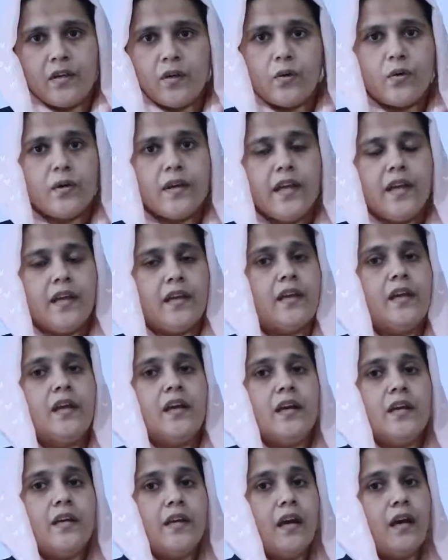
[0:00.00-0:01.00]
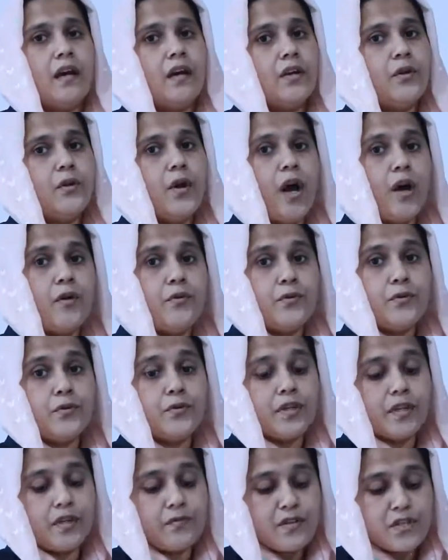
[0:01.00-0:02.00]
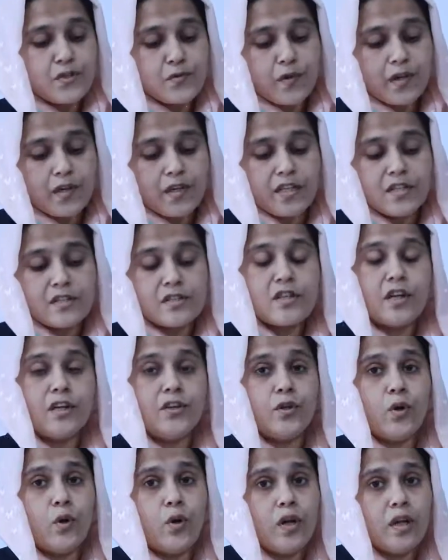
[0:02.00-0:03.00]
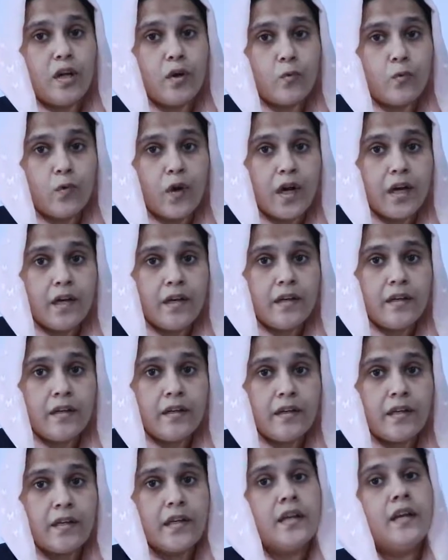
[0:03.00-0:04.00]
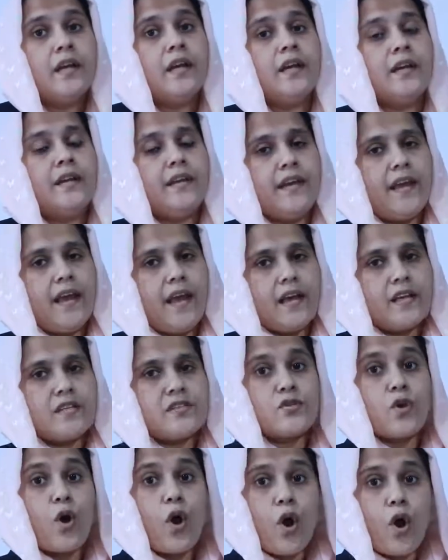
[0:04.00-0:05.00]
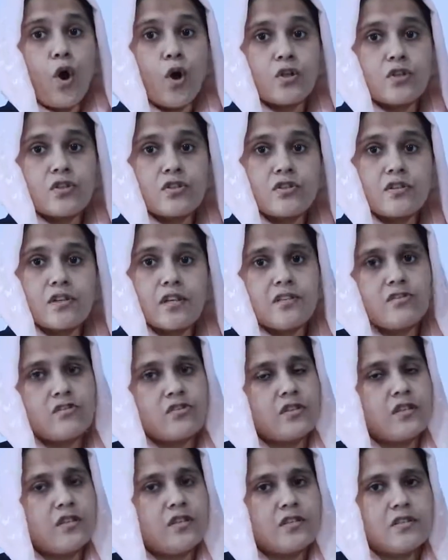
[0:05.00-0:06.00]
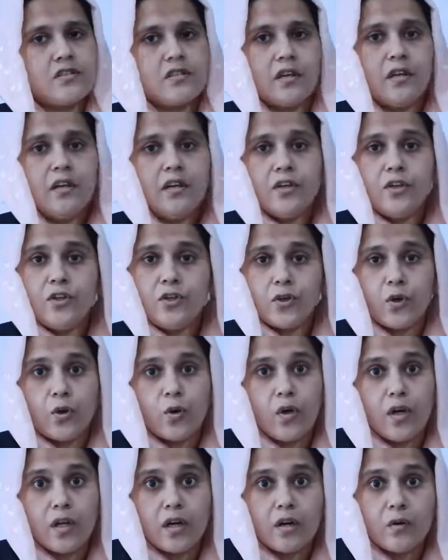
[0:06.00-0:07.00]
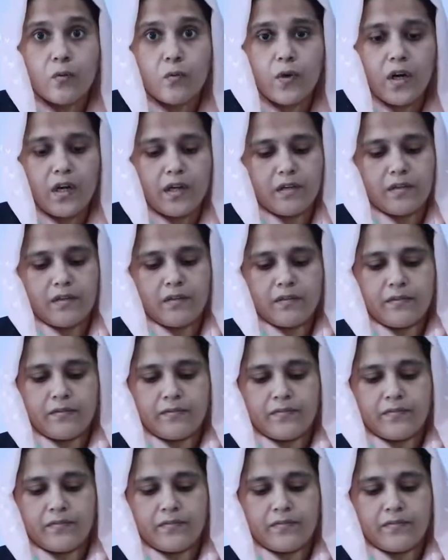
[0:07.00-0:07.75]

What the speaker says: Okay, yeah, you have to tick which one is the taller one. Yes, ostrich is the taller one.